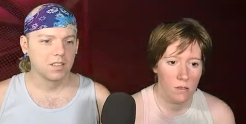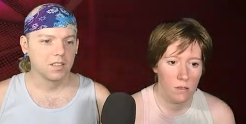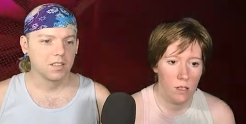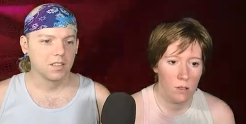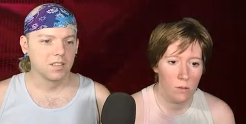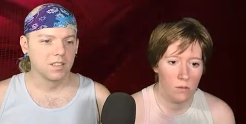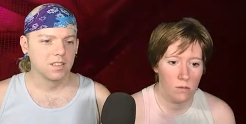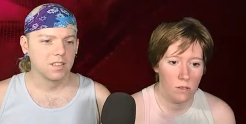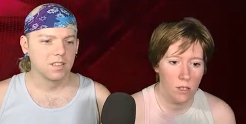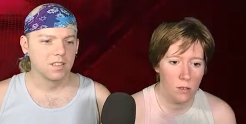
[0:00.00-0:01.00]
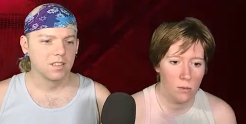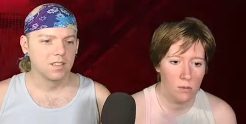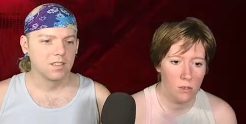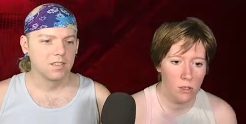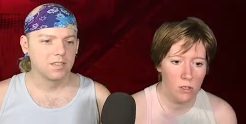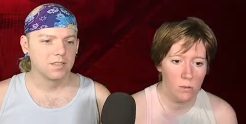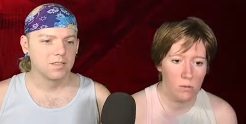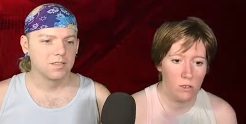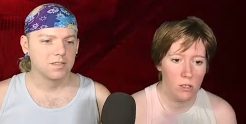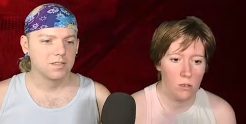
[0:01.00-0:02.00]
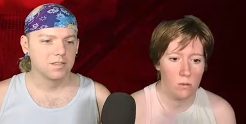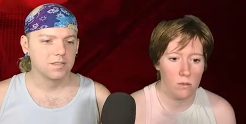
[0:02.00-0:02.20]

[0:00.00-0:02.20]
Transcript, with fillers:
Speaker 1: No, no, no, no,